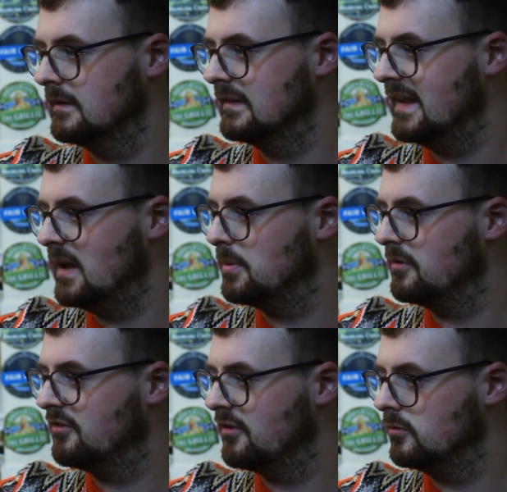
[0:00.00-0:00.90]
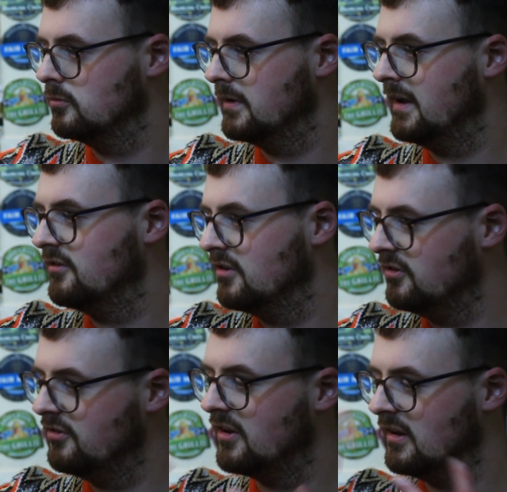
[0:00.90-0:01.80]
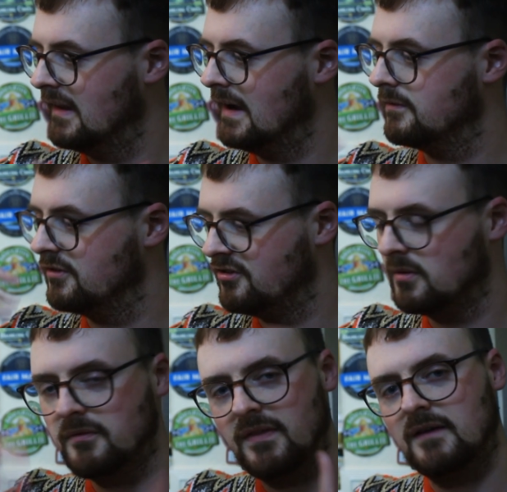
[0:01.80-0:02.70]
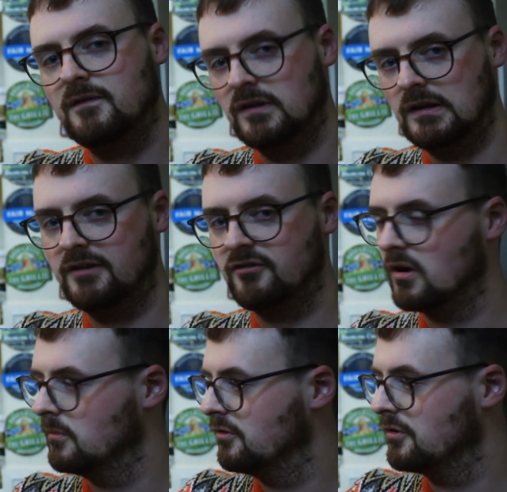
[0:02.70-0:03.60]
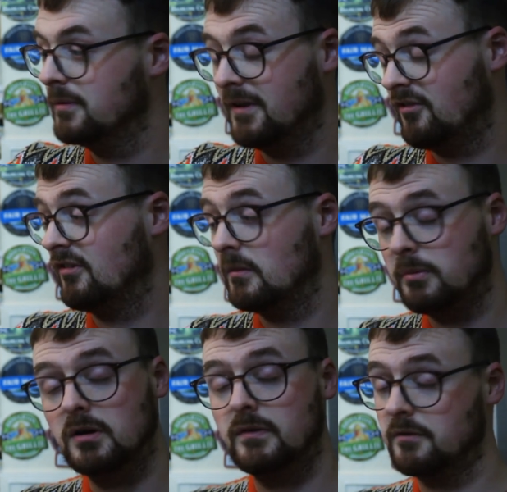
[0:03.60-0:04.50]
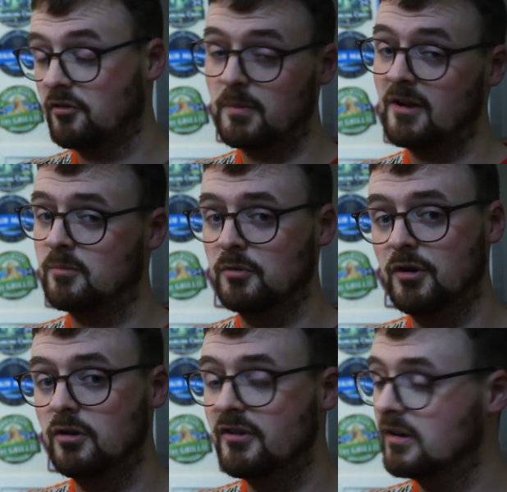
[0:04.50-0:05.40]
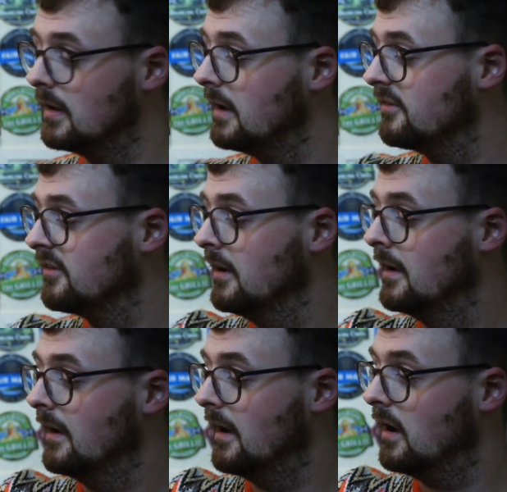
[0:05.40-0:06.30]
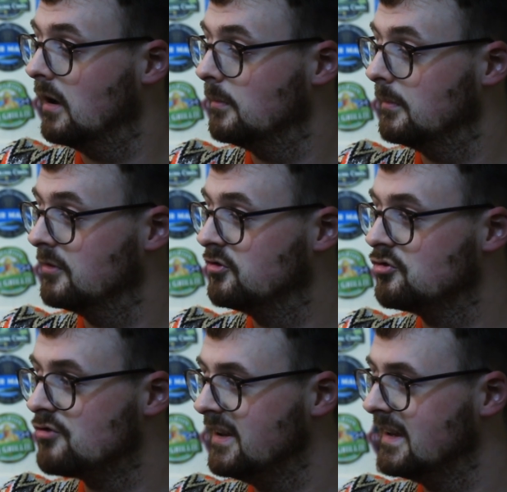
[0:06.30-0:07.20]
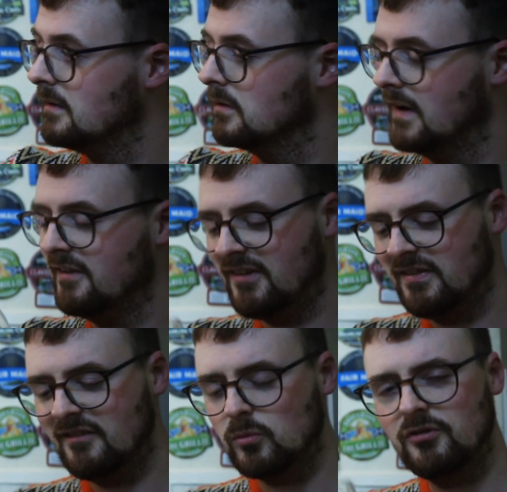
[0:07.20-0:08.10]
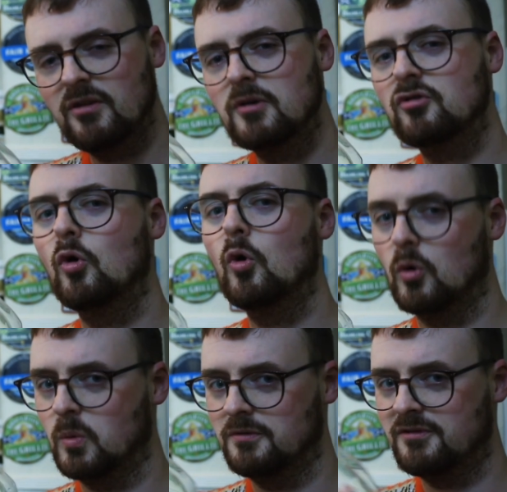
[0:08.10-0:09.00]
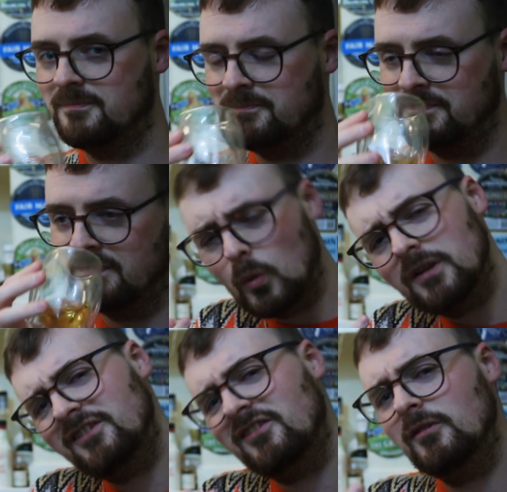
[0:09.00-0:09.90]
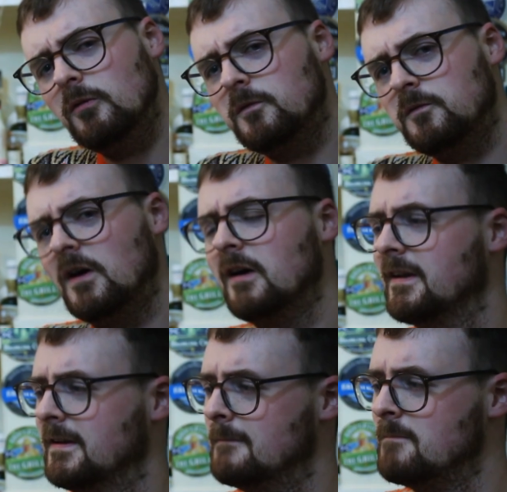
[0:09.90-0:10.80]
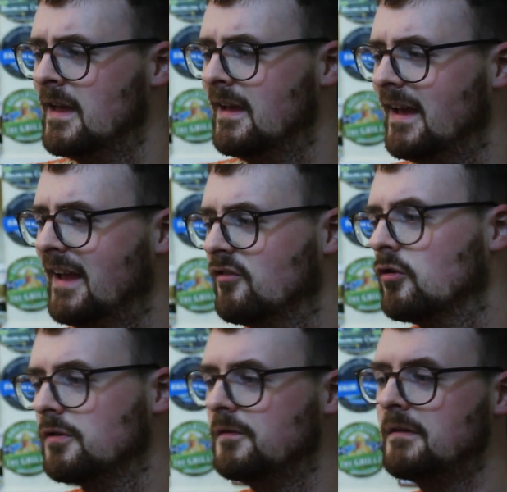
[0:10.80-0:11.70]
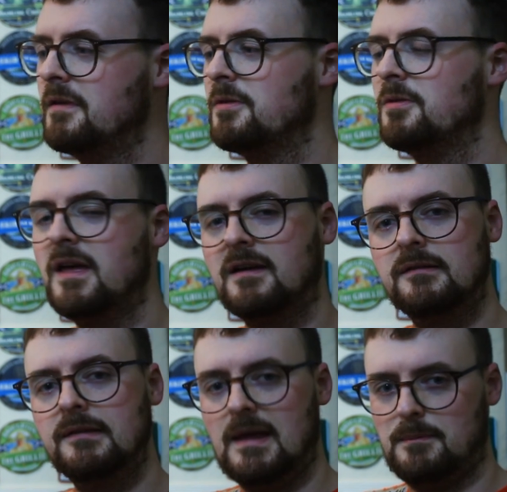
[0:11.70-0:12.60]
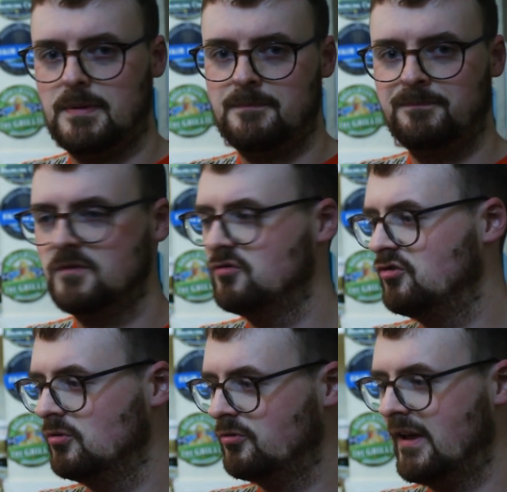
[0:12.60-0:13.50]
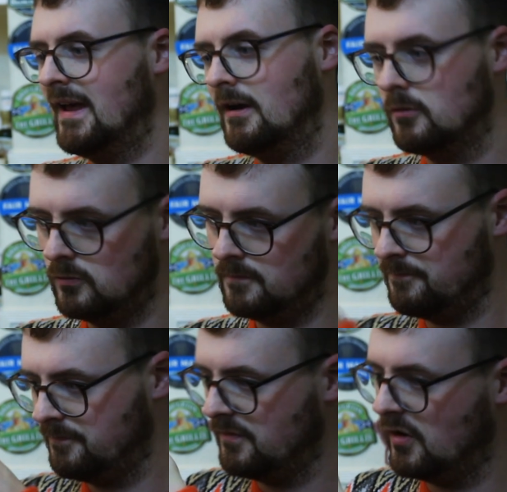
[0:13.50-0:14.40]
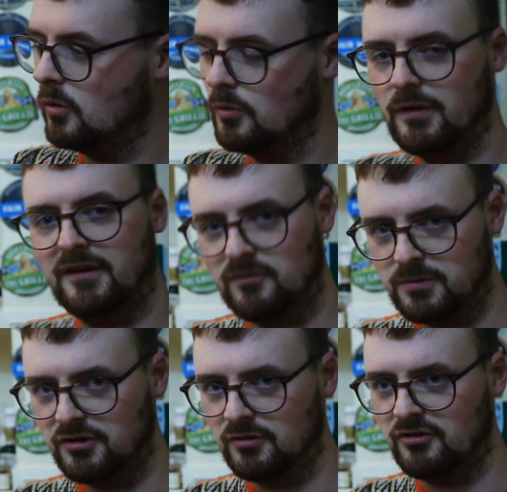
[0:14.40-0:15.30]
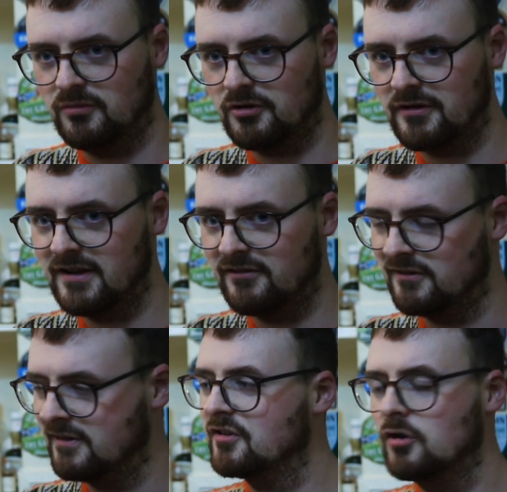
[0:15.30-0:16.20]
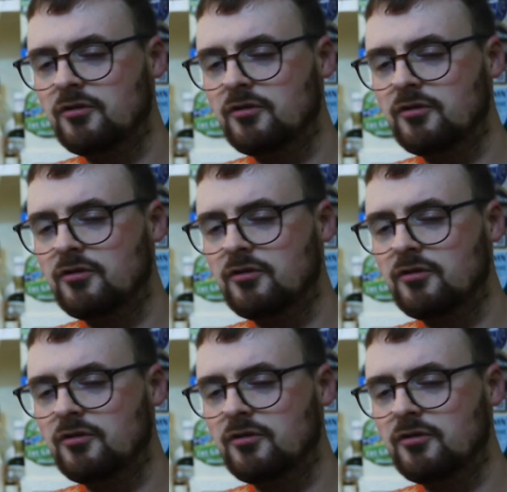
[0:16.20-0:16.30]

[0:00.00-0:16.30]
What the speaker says: lip, so it does allow for some of that funneling to come through. It's still a perfectly respectable nosing glass. To drink out of, I'd say this one's the most awkward. While it's still fine, it's got a very thick lip due to how the whole thing is produced and created. As a